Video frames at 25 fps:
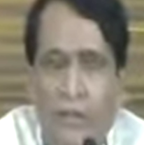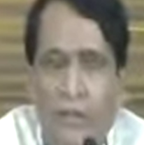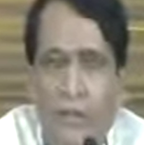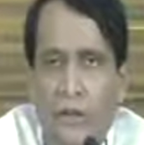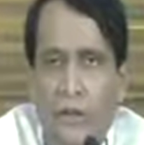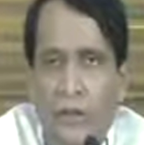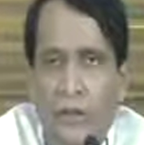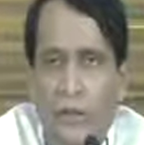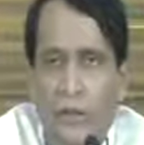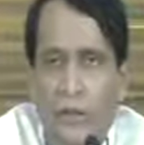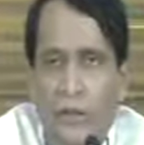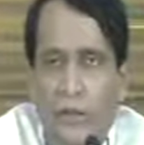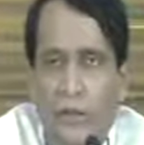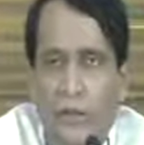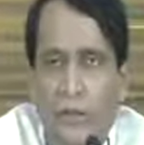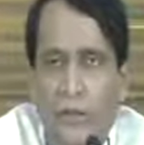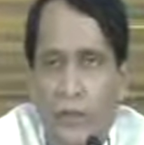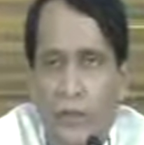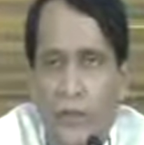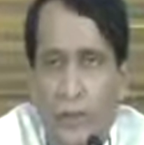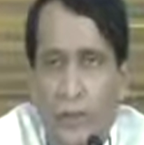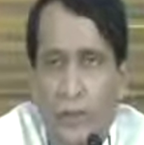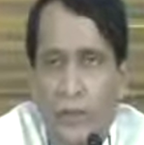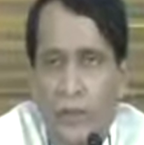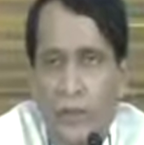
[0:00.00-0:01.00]
we'll complete
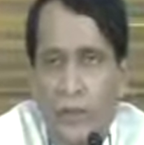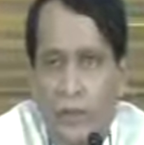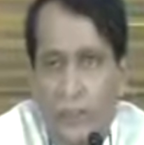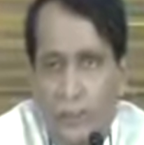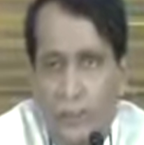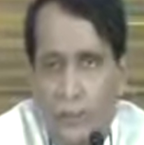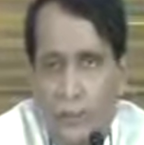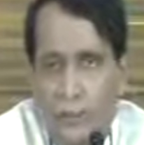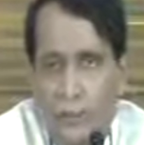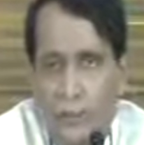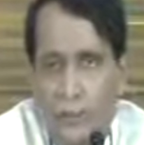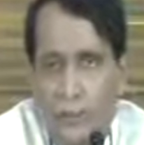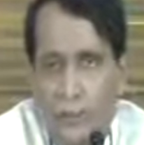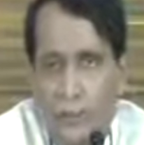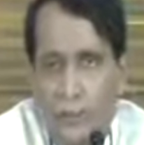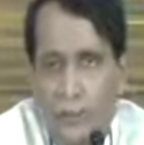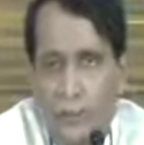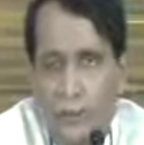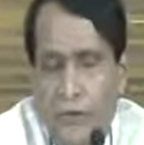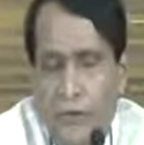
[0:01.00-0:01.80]
this. The